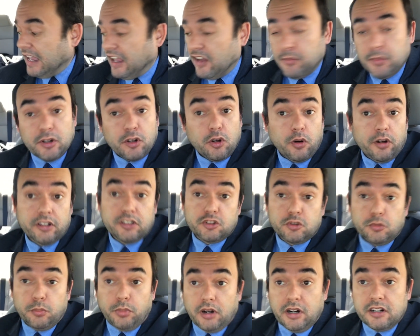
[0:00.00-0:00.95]
Have been going
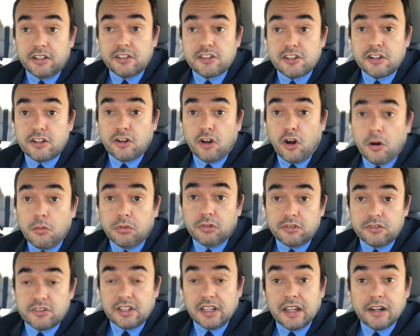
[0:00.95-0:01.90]
to Barnes &
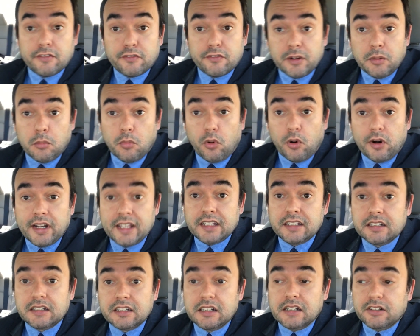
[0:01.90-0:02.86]
Nobles every
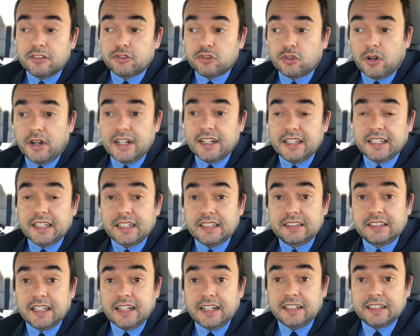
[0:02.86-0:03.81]
morning trying to
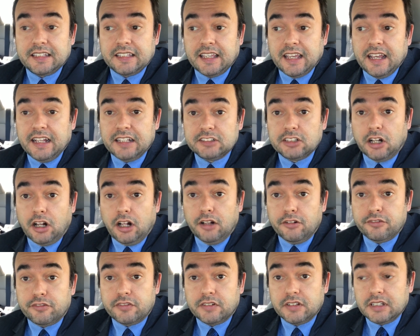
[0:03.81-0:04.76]
get that
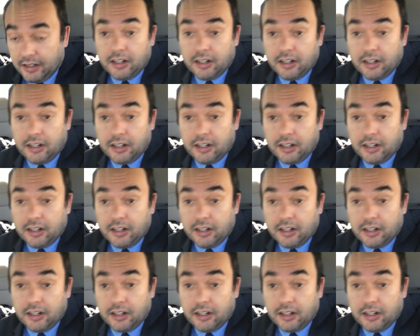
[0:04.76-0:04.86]
Gandalf.